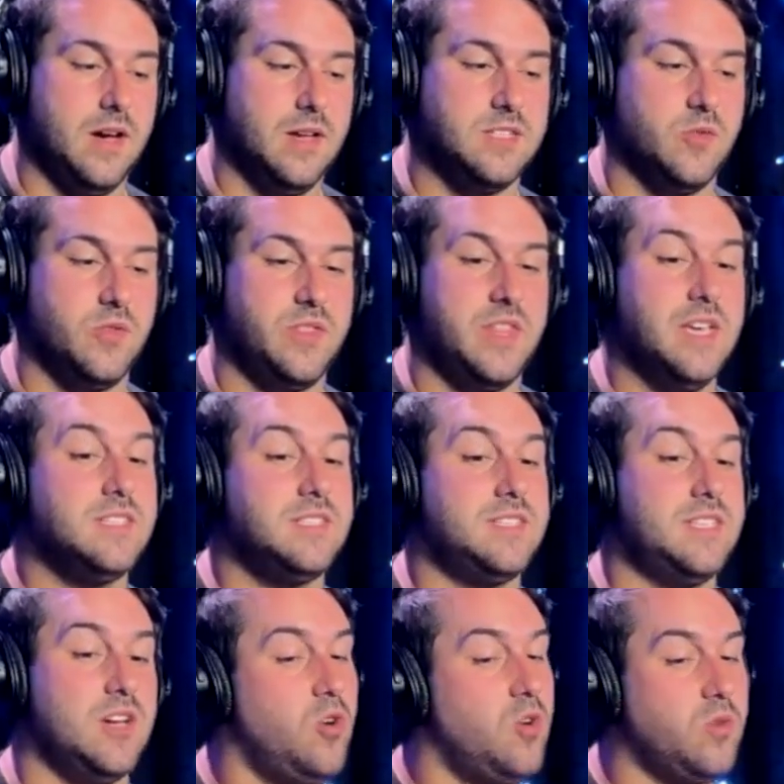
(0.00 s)
So this
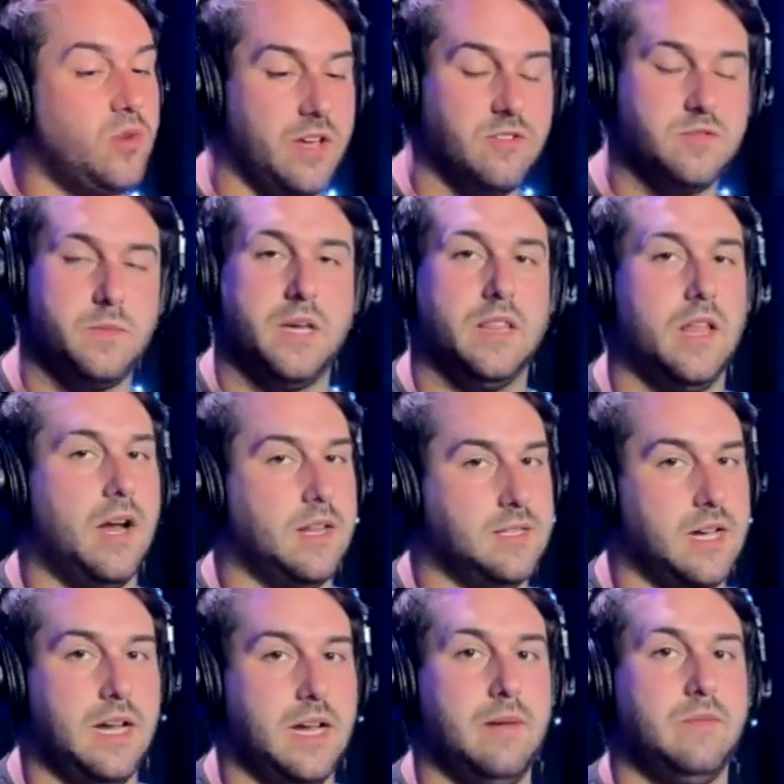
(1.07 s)
still gives me a lot of
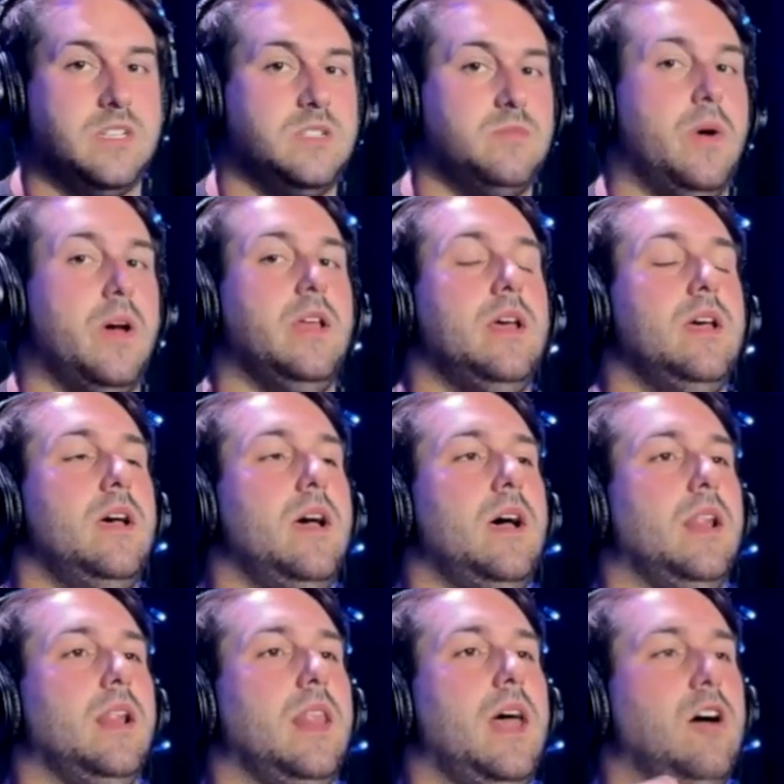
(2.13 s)
dynamics, but
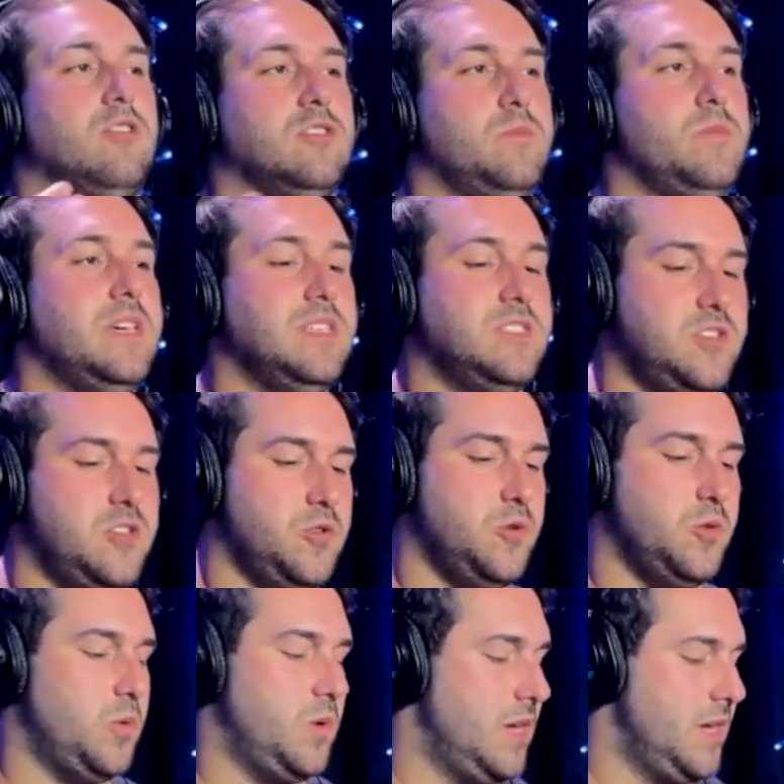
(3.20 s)
allows me to